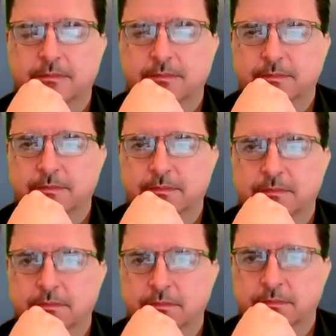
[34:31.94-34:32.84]

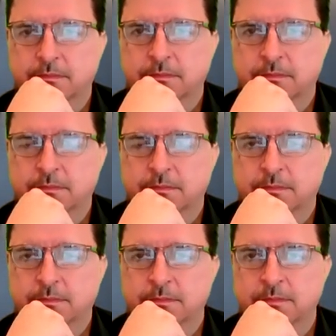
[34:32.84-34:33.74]

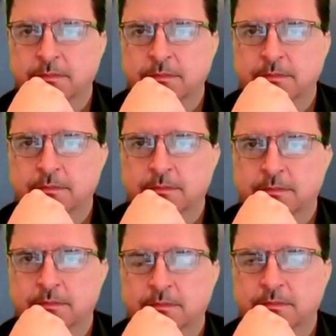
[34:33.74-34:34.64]

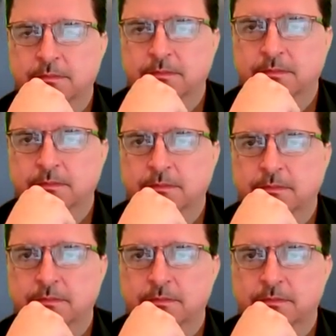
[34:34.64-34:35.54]

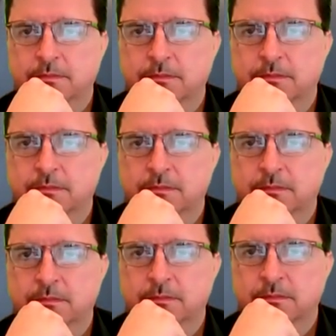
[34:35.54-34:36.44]

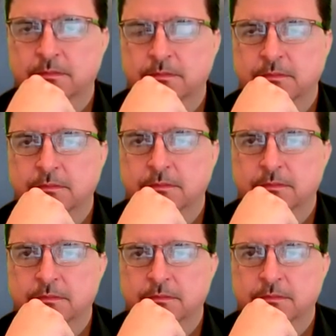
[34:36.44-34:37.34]

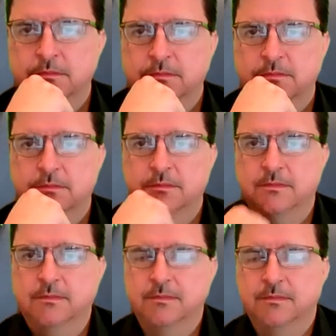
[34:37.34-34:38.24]

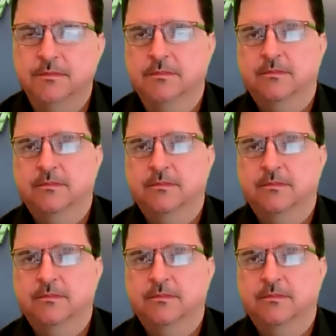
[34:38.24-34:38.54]
[no speech]